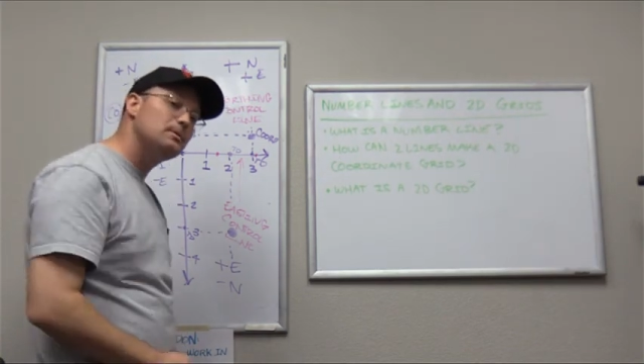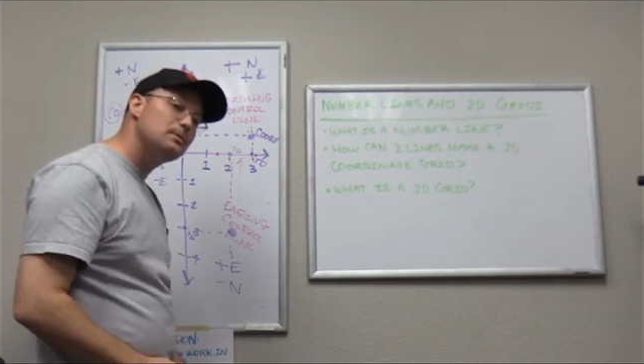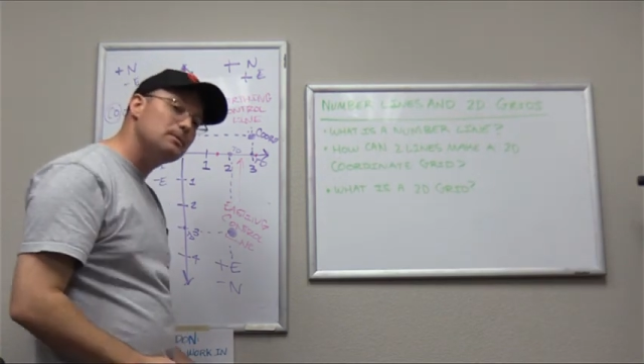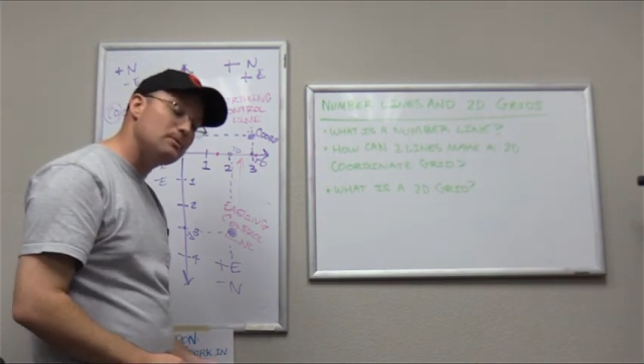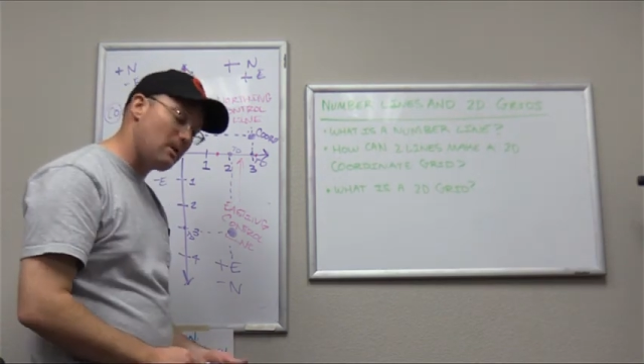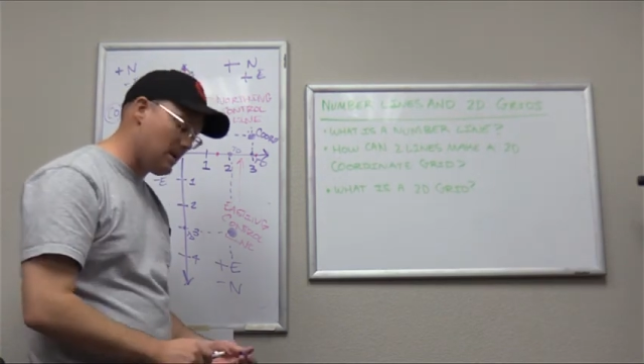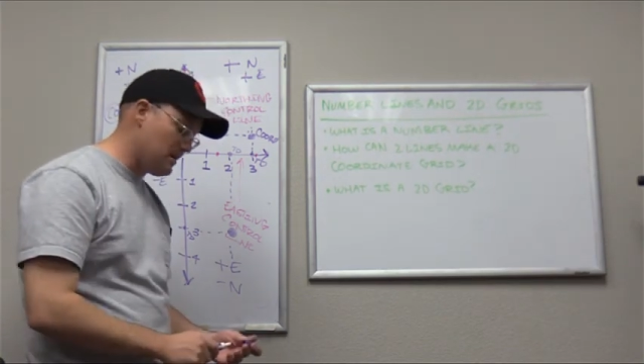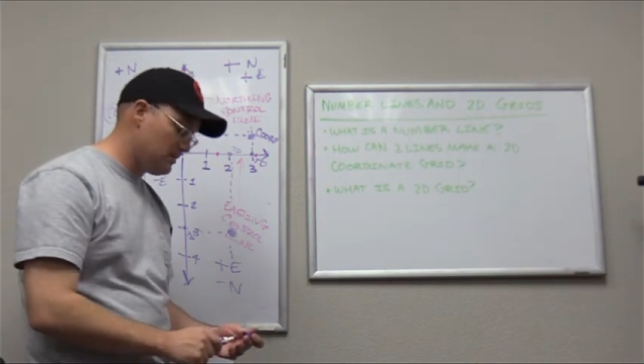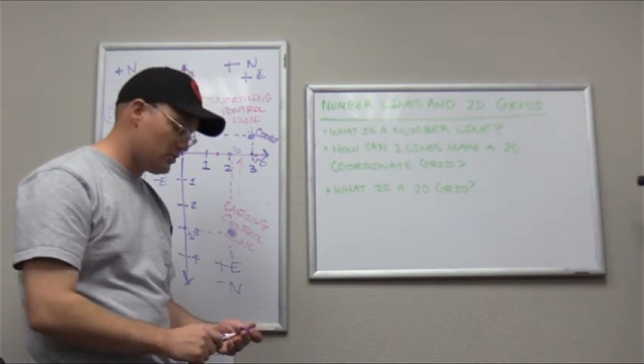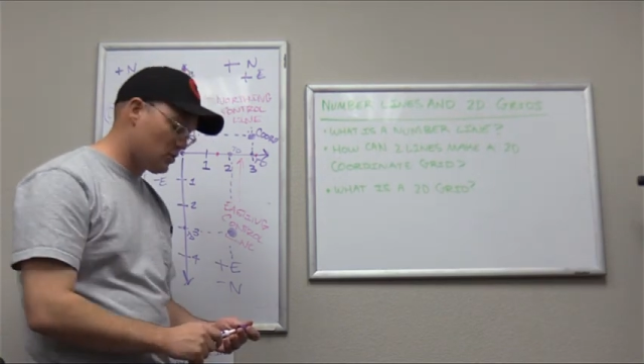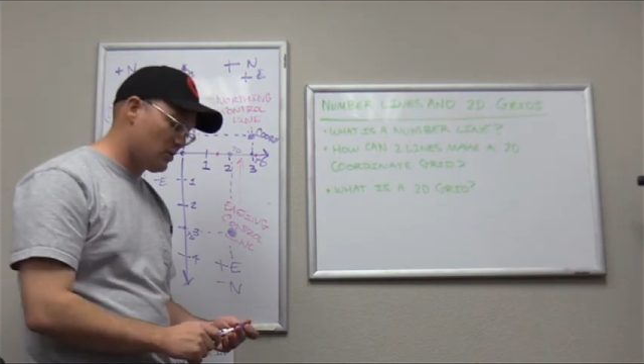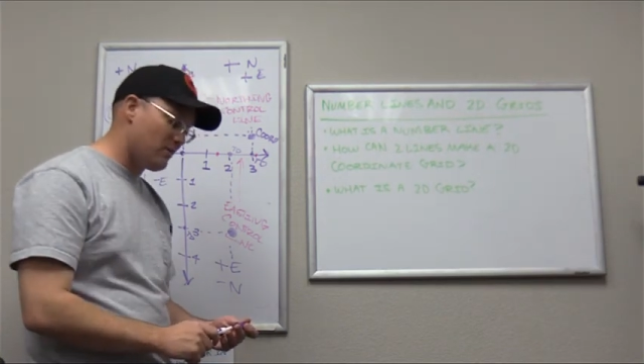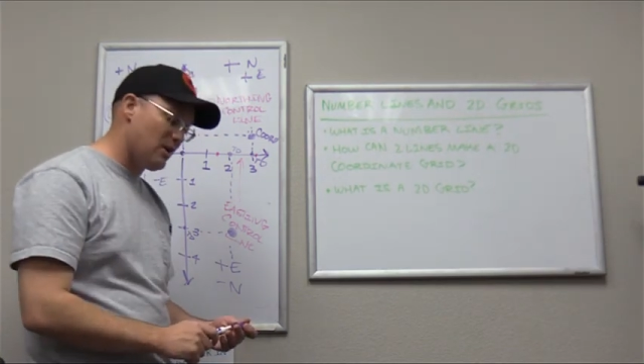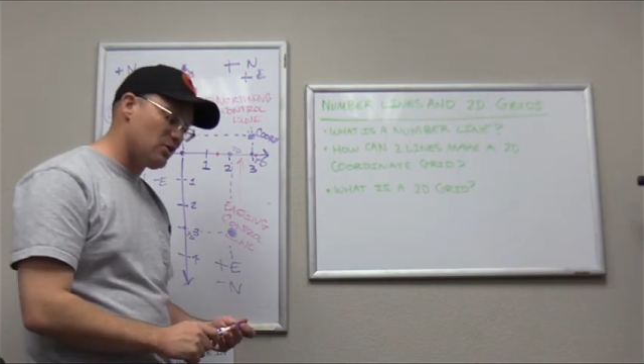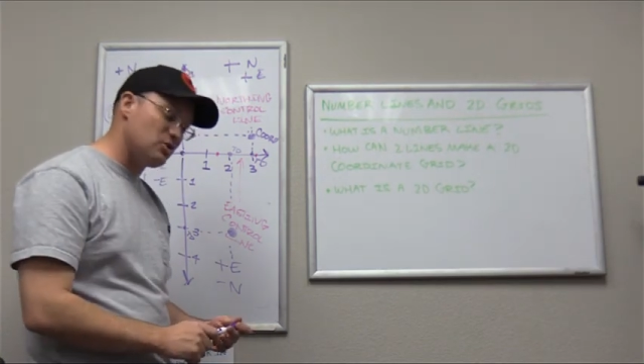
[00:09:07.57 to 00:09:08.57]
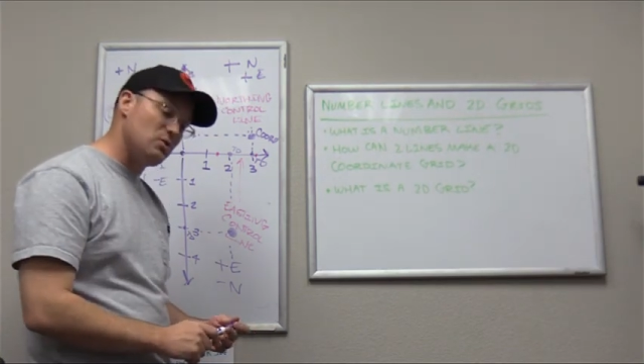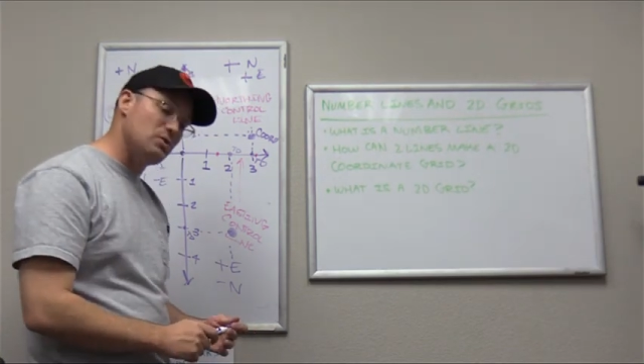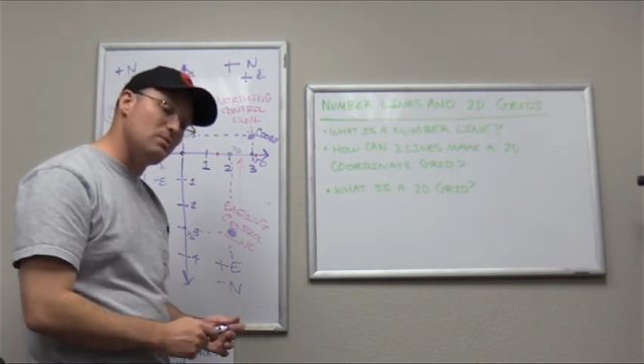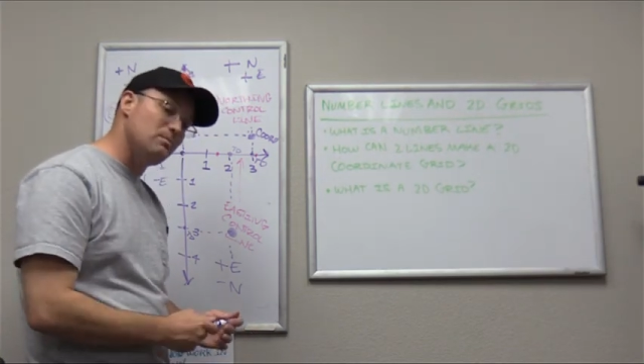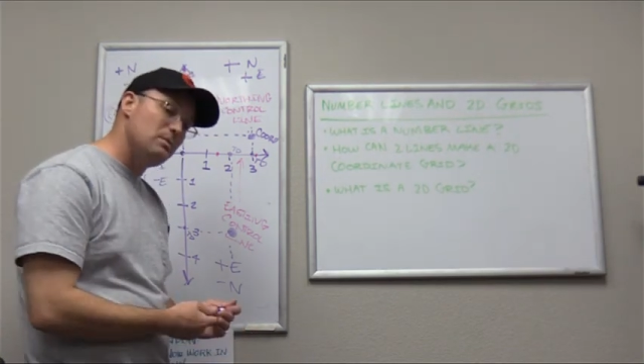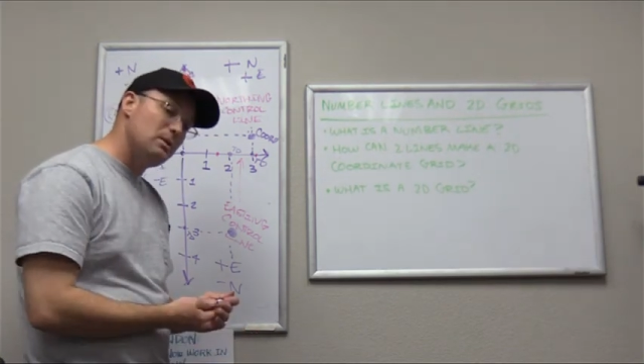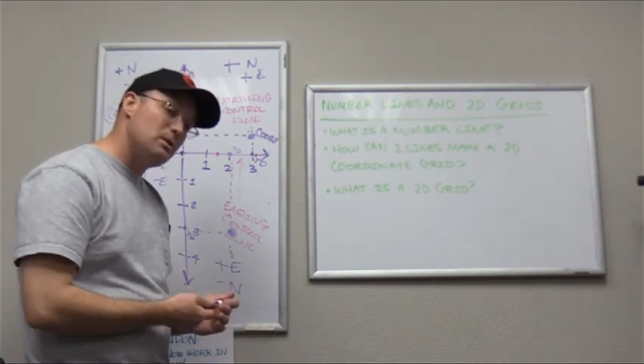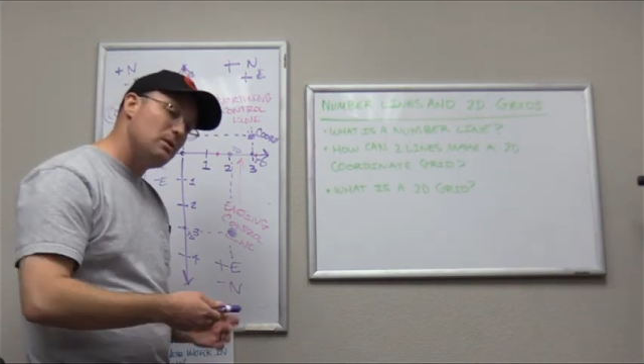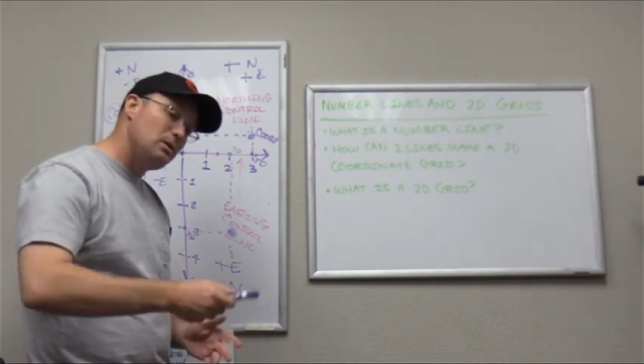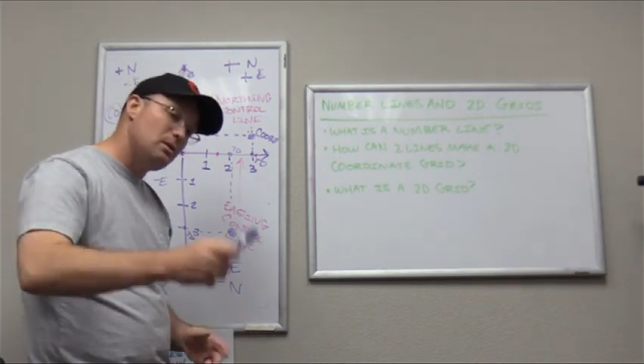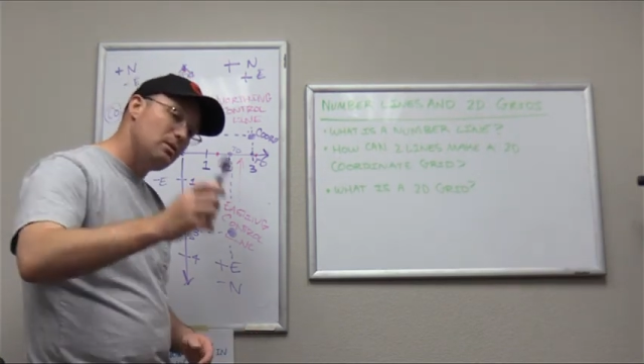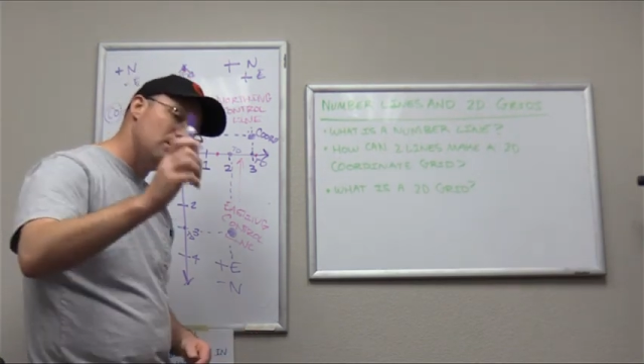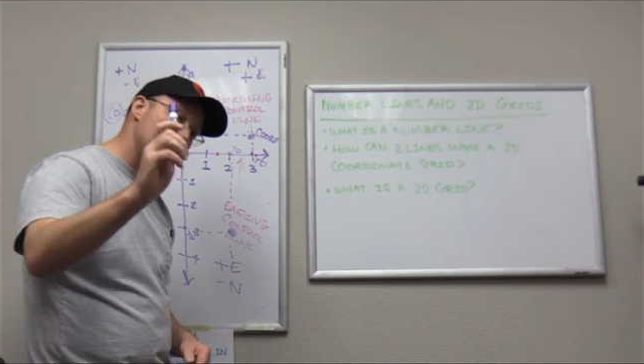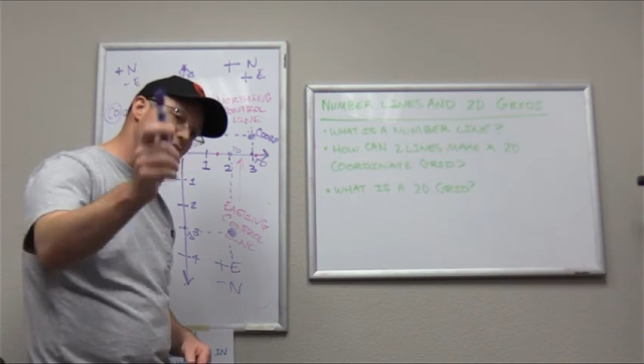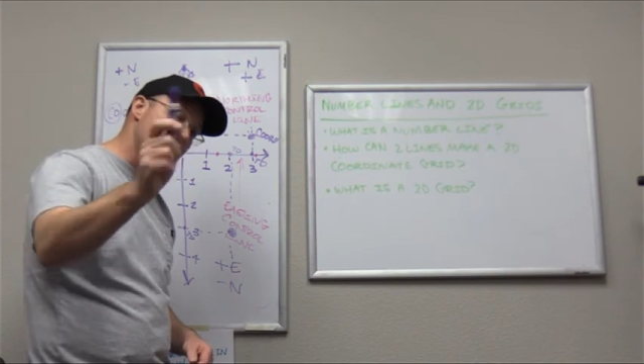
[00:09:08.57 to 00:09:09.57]
Right? Surveyors use them
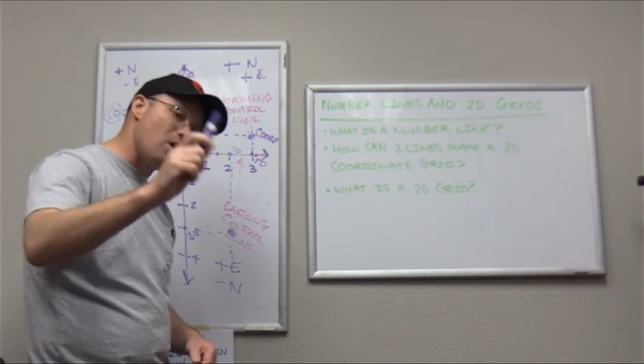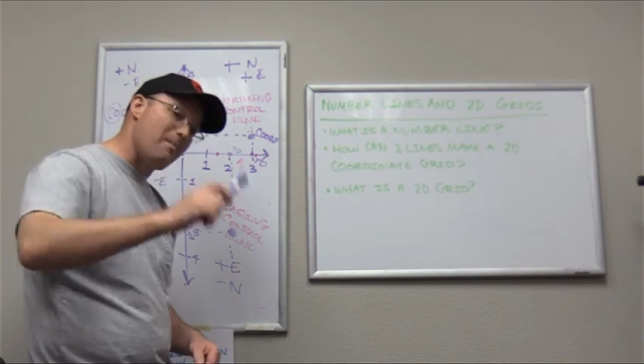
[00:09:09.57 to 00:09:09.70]
to draw